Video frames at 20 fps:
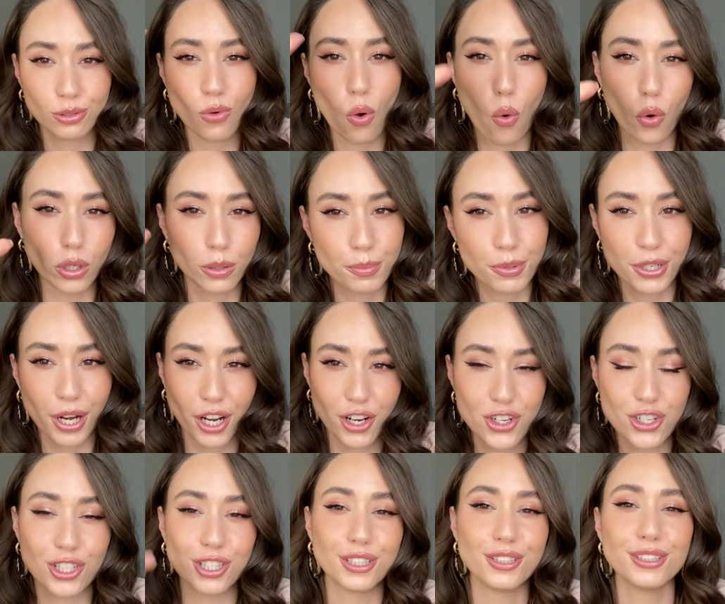oil
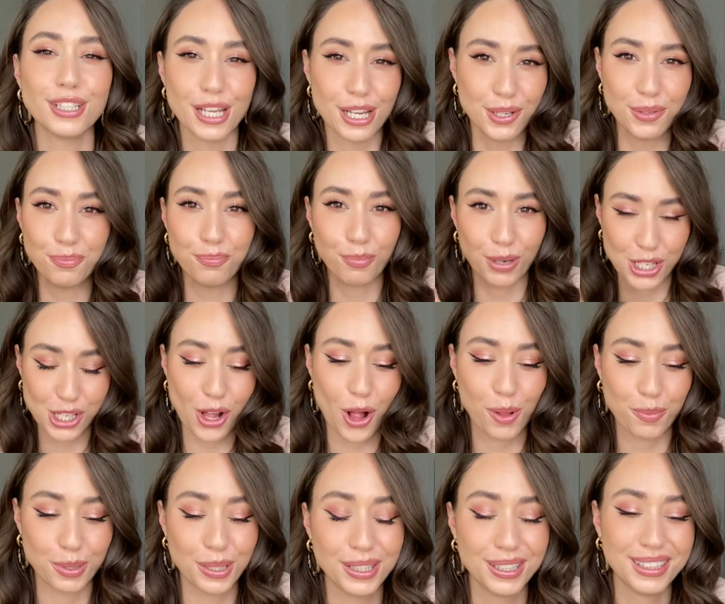production in my
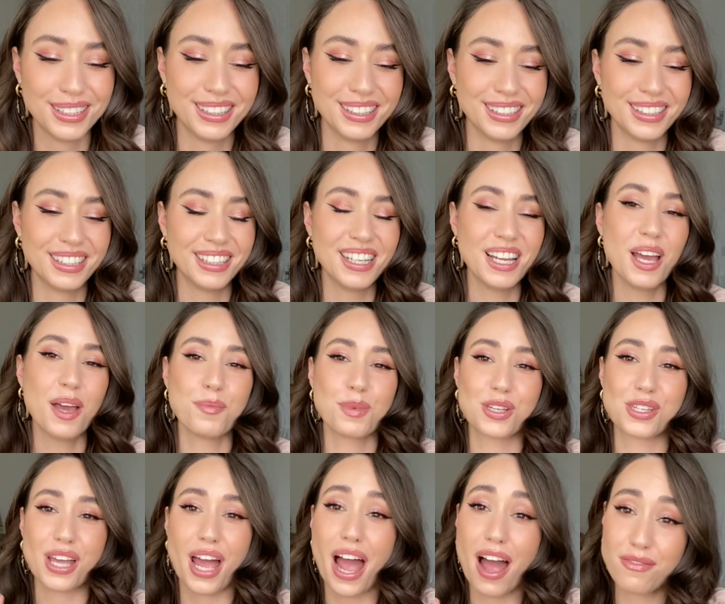scalp.
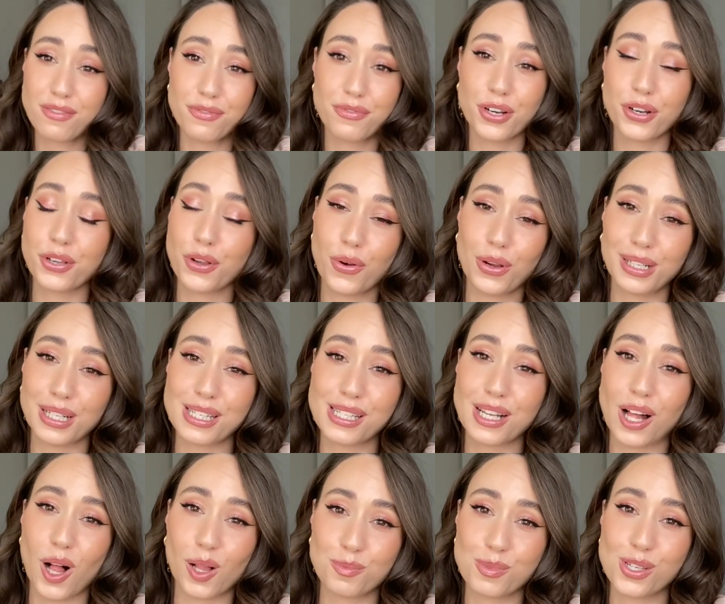Because I have a very oily
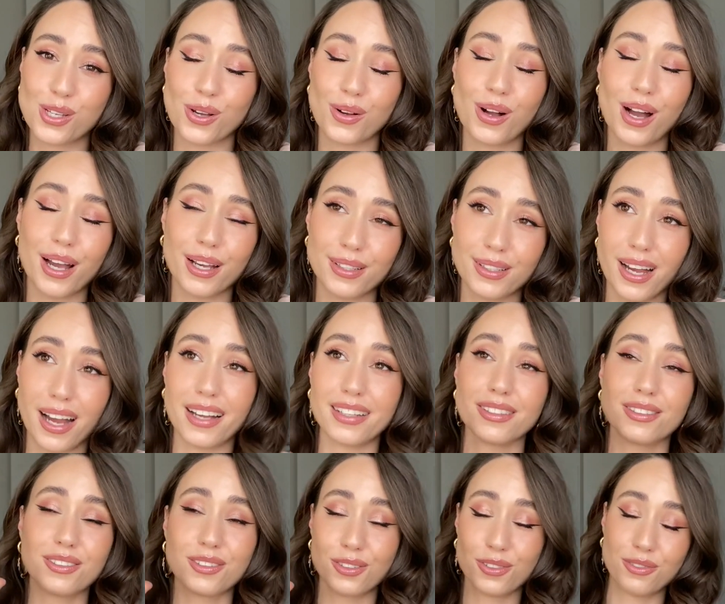scalp, so I
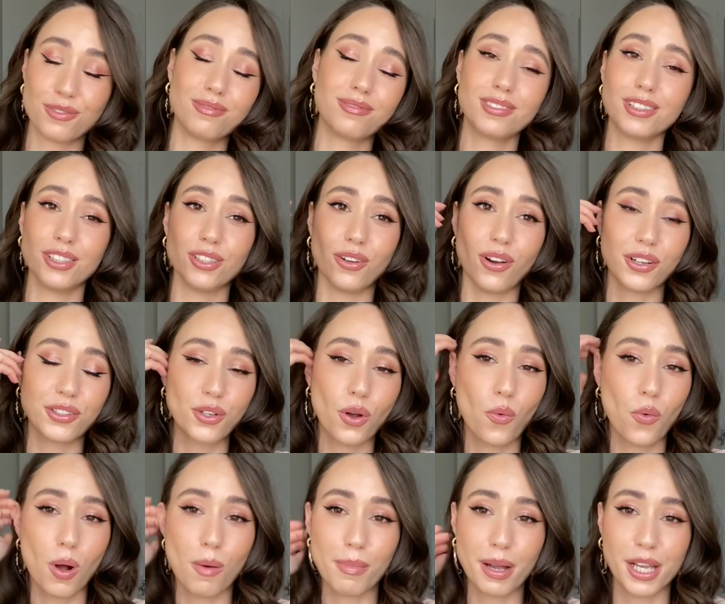don't
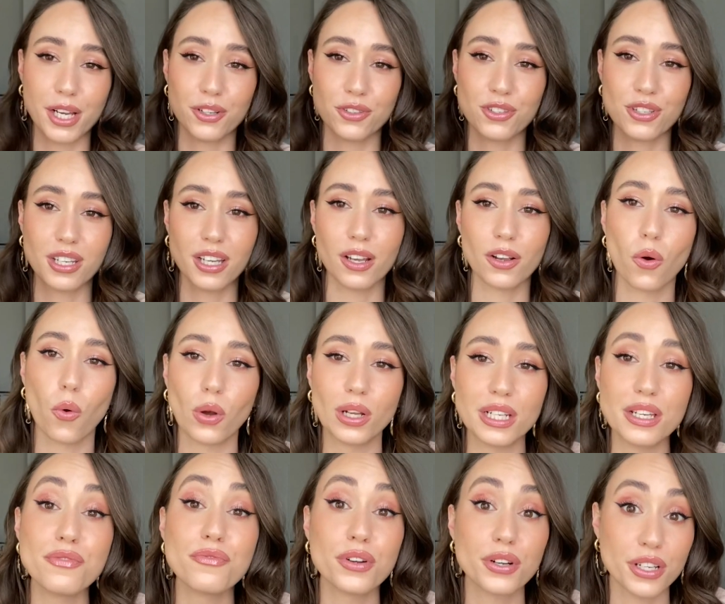want my hair to get
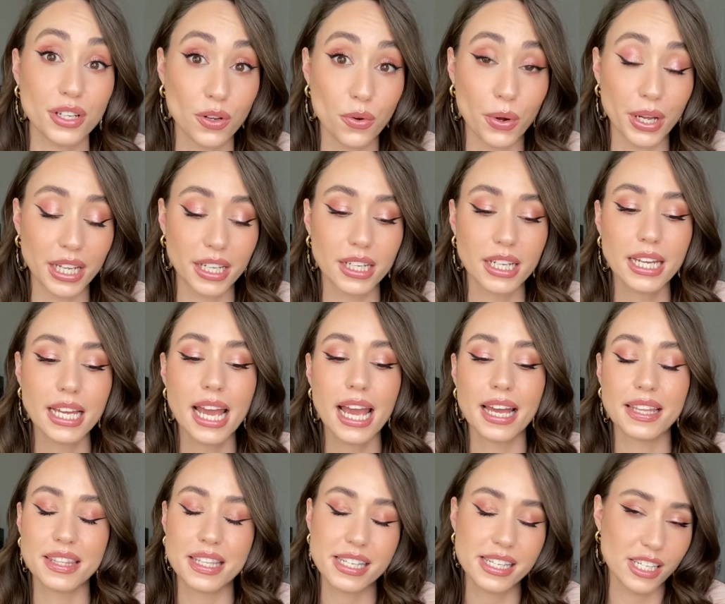oily very quick,
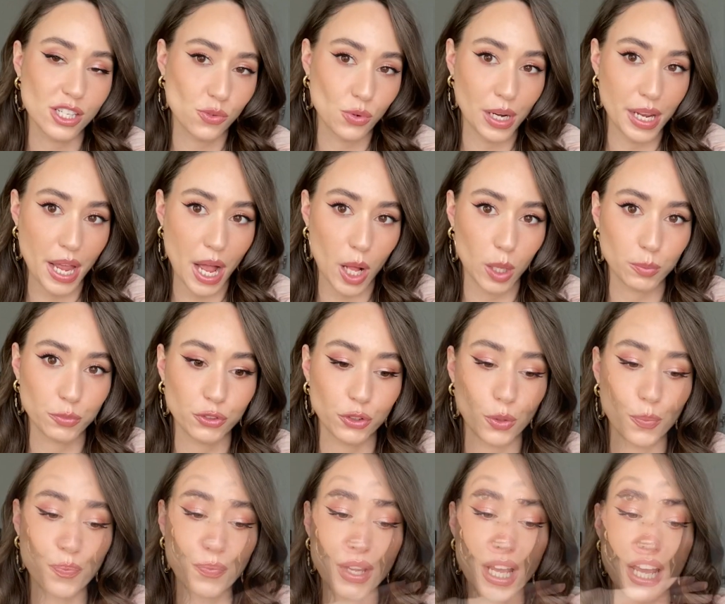and this is really
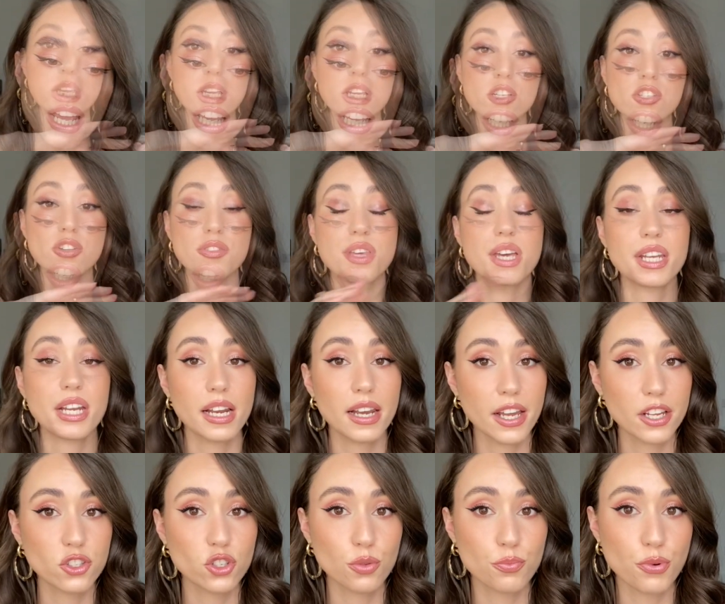helpful. So then I
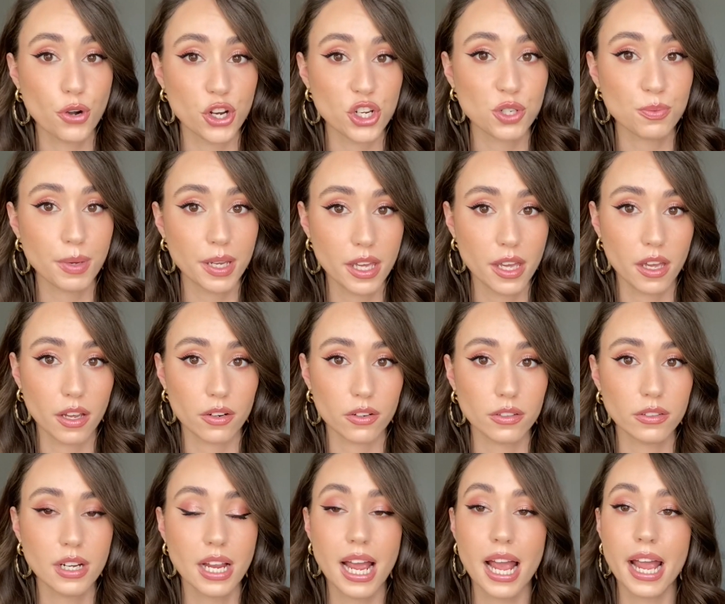like to brush my
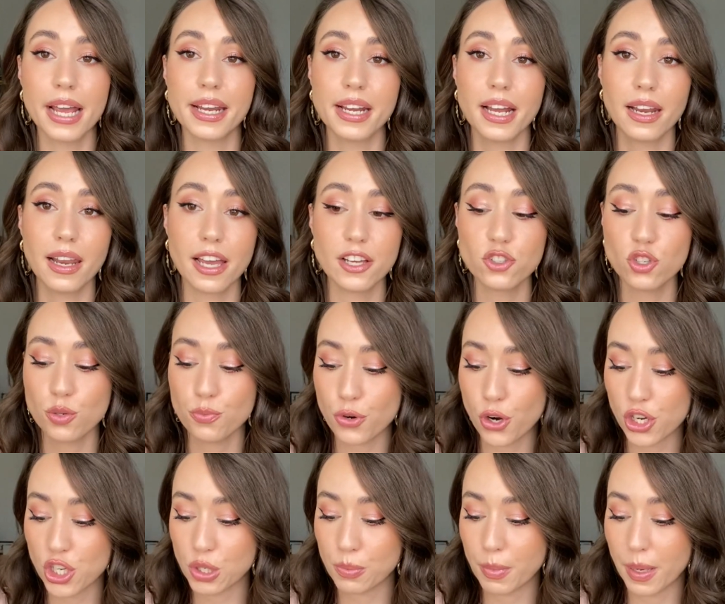hair, and I like to
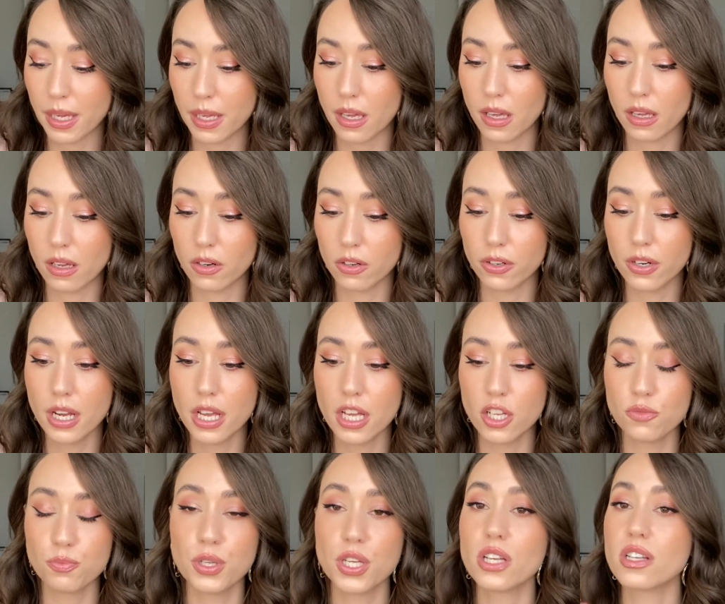brush my hair
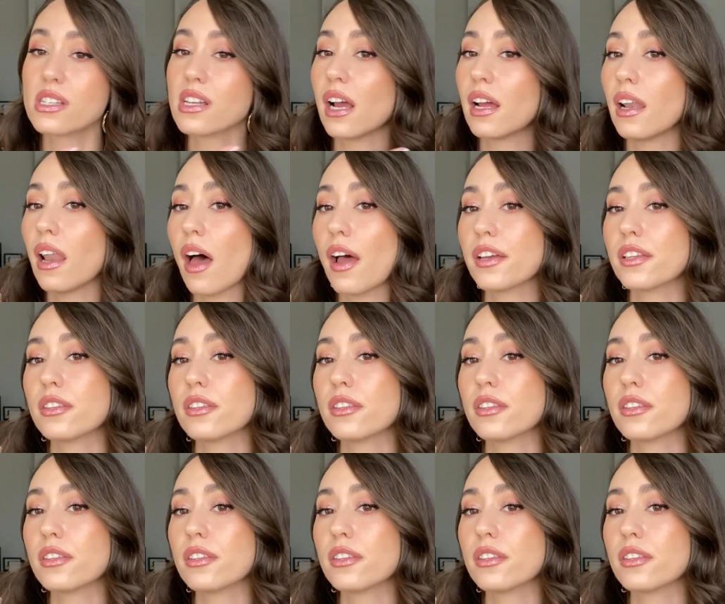because I like